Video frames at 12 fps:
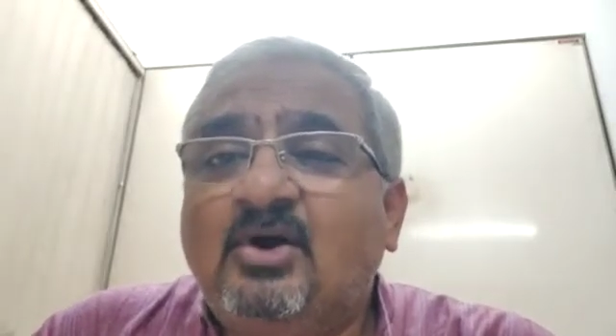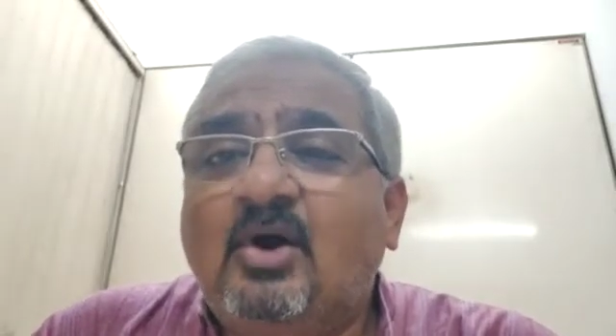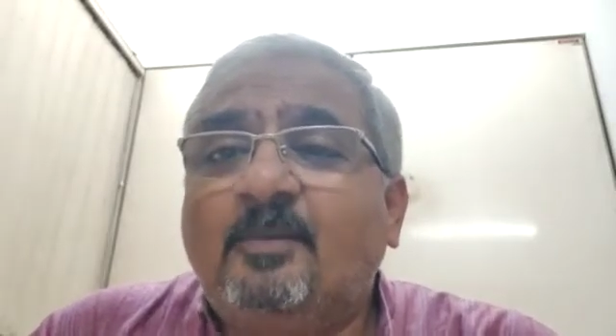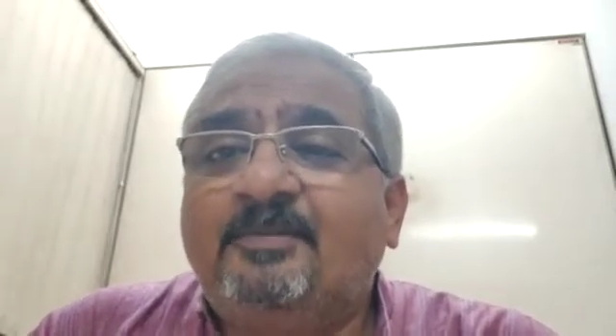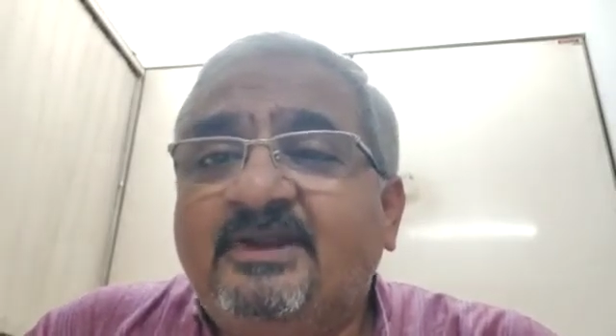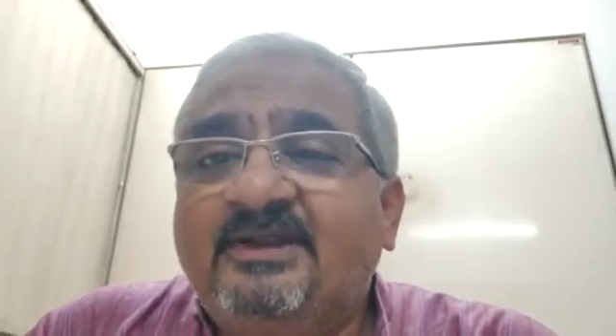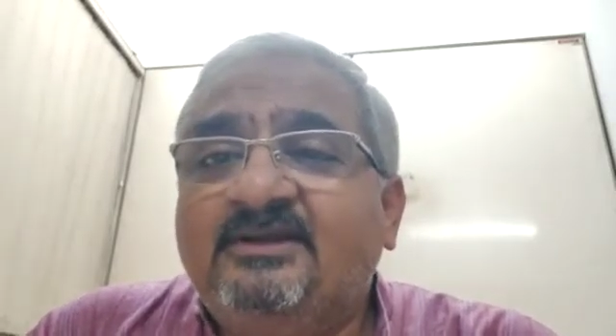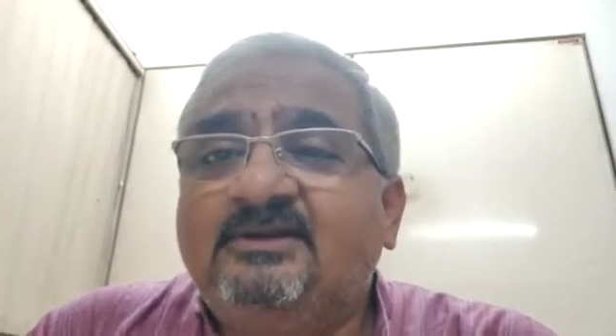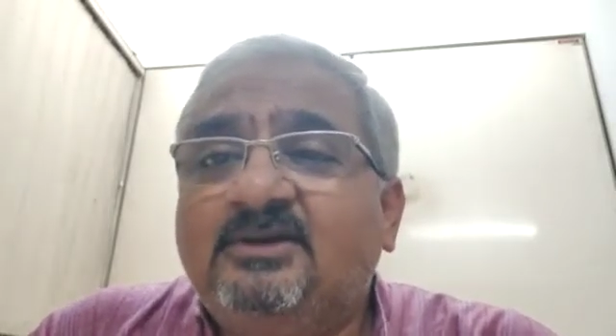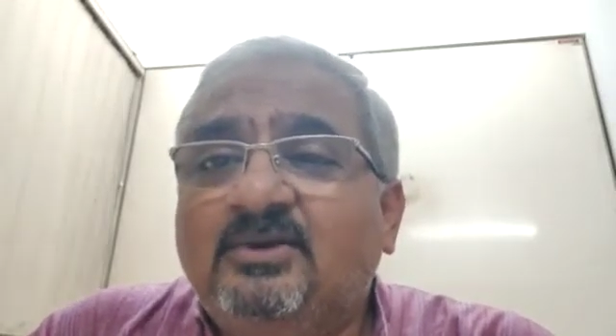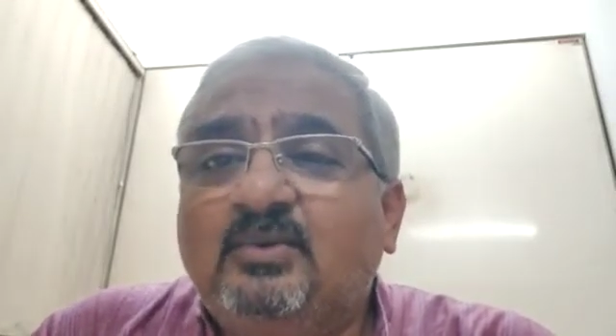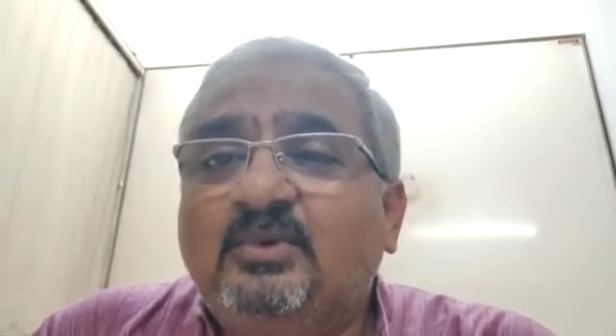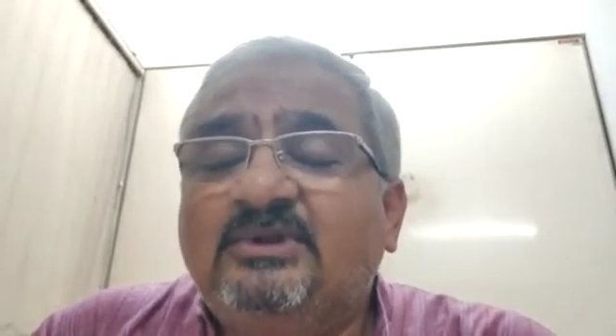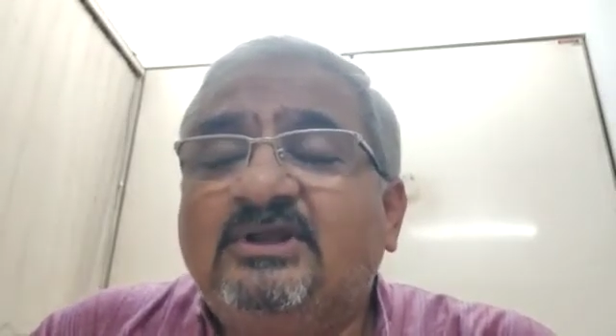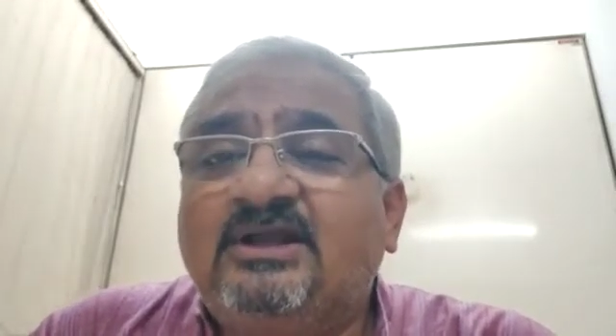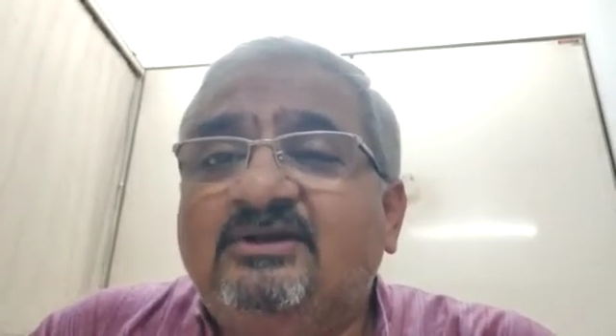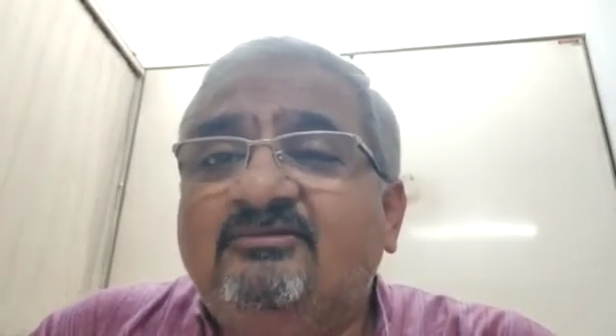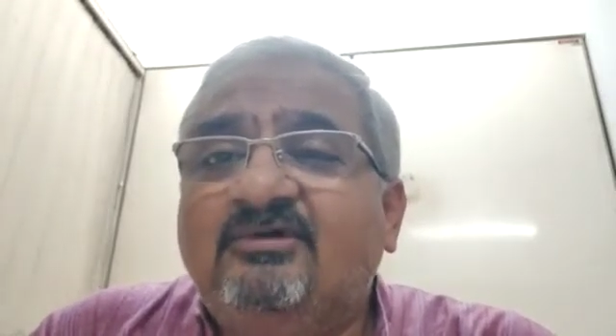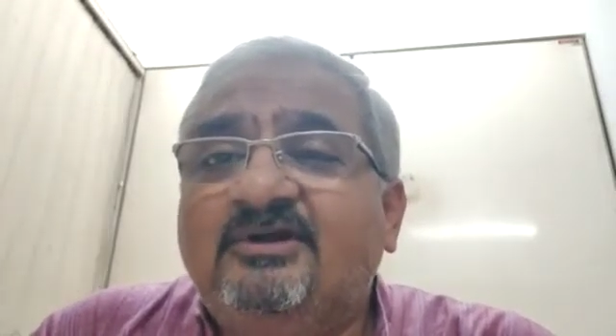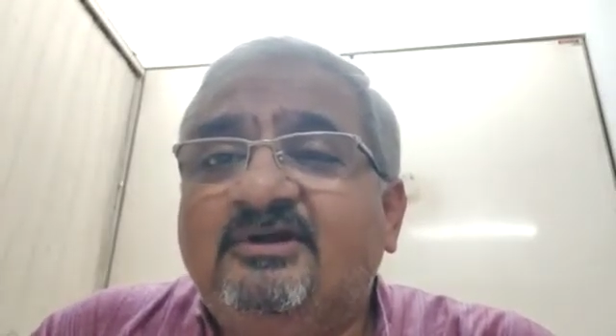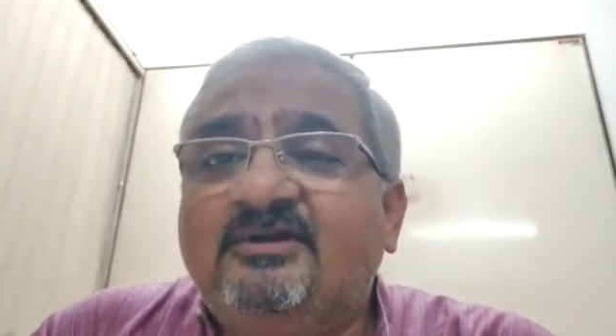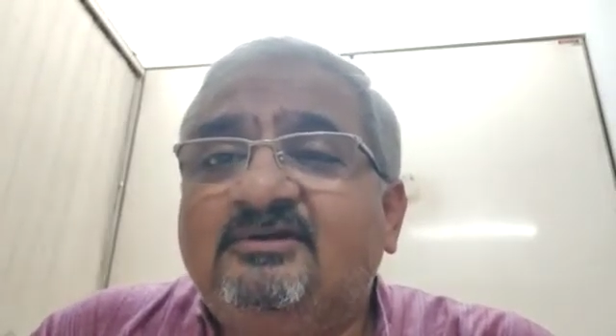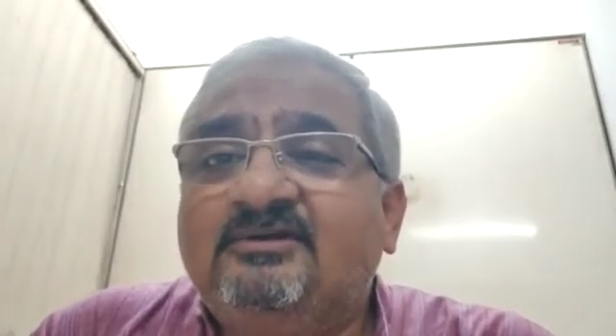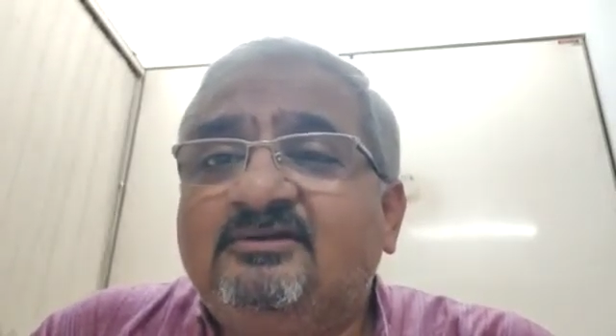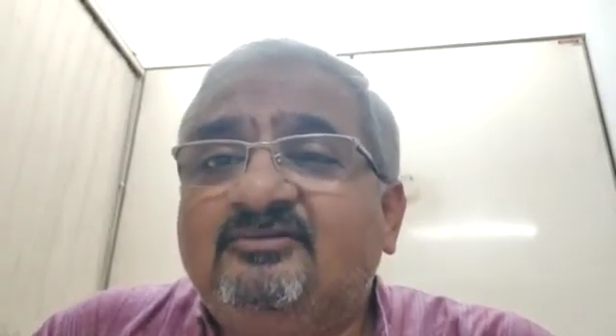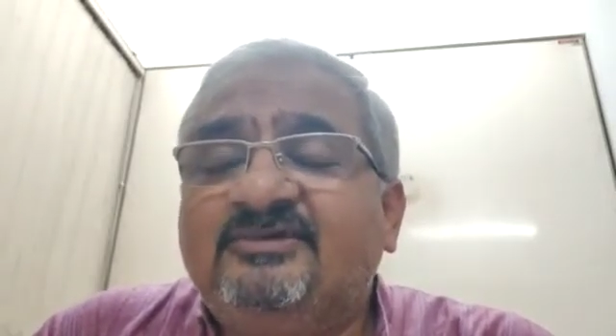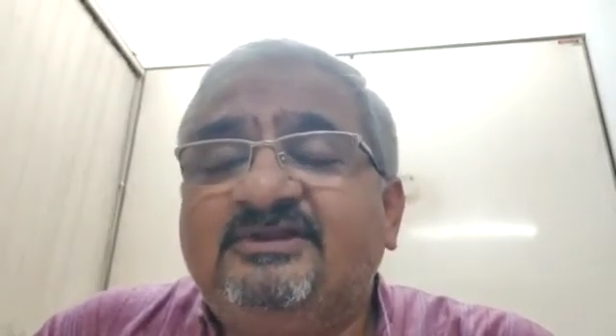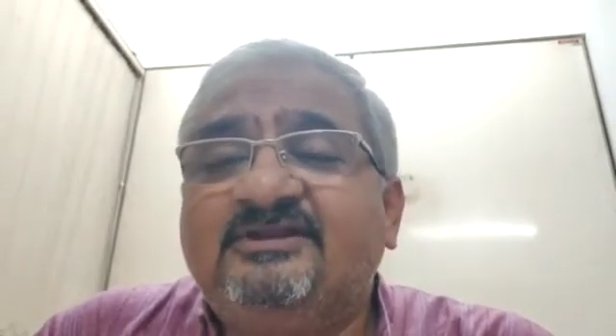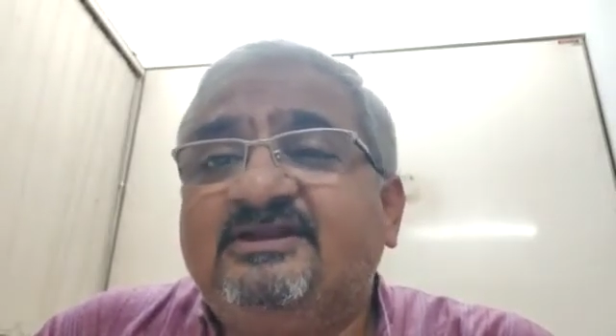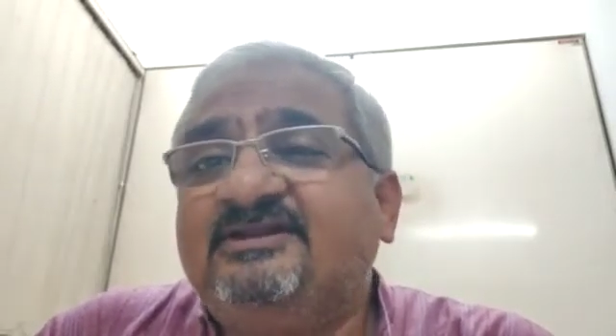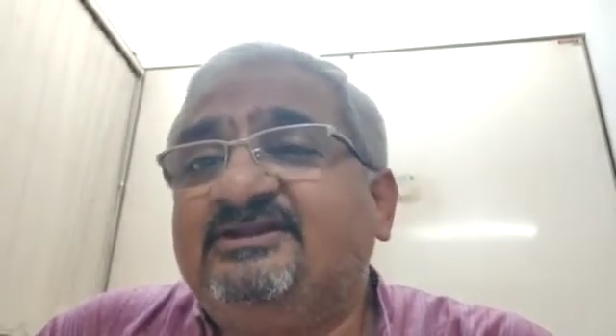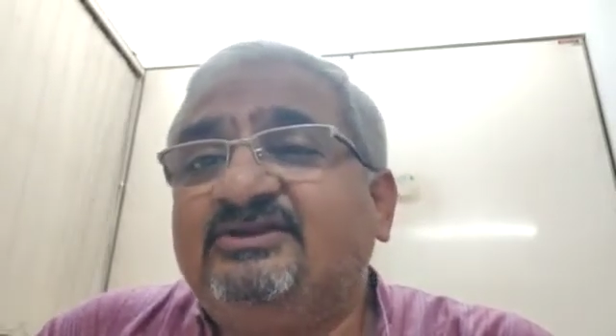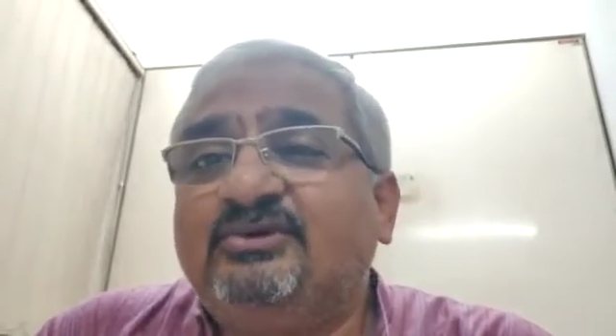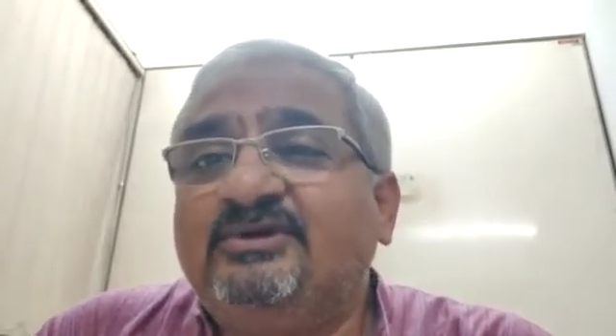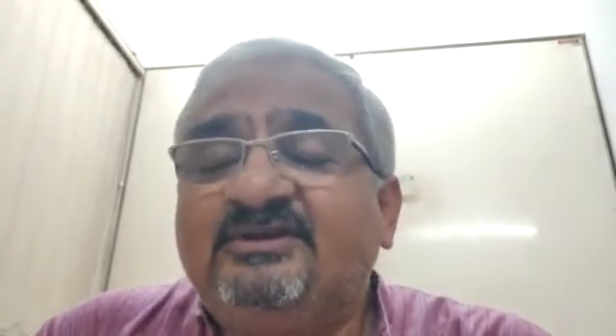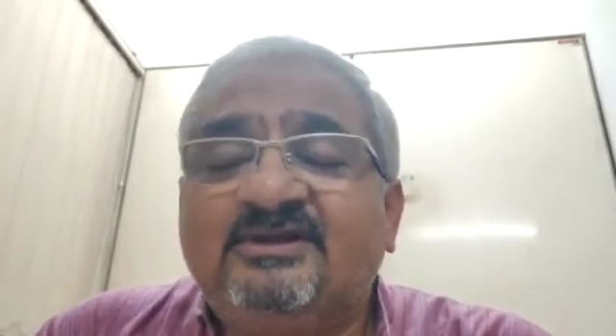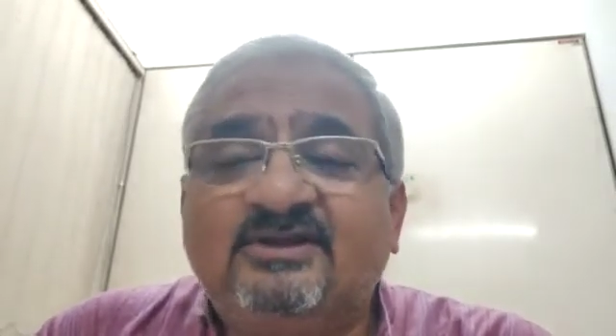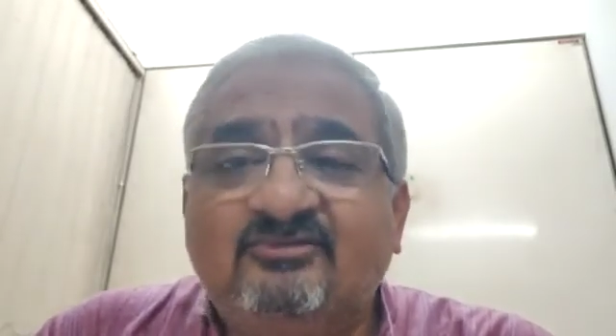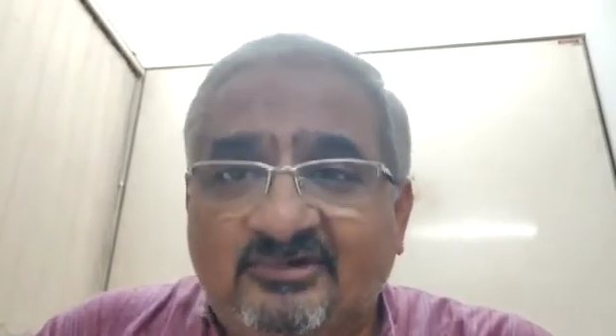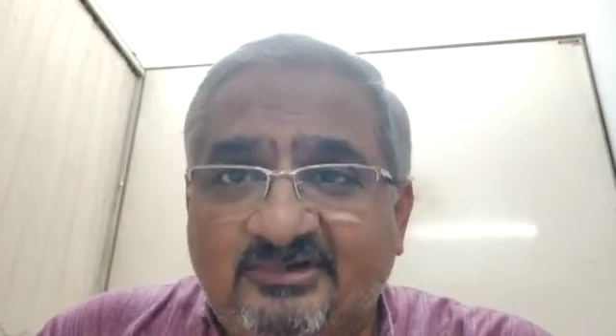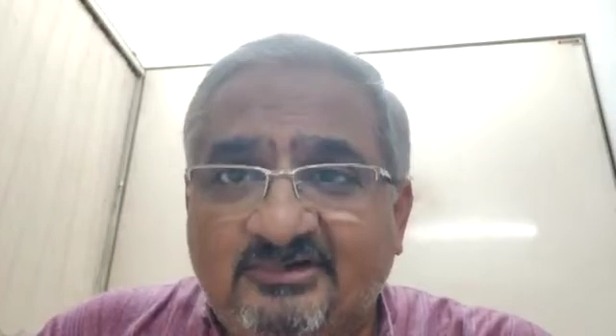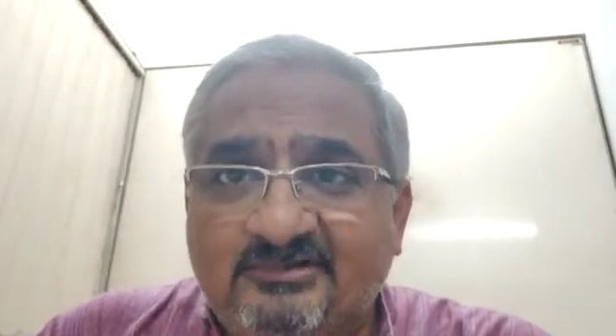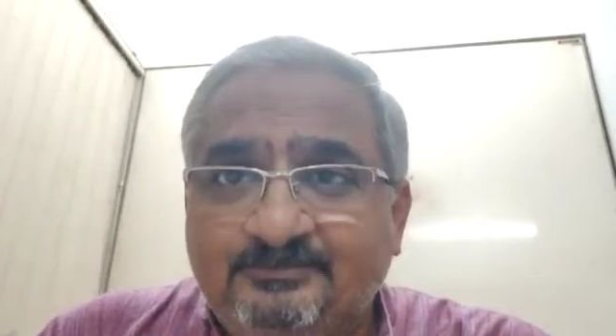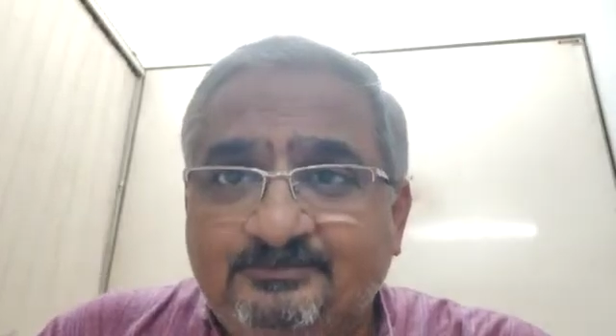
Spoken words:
obtained with a converter which is AC to DC converter.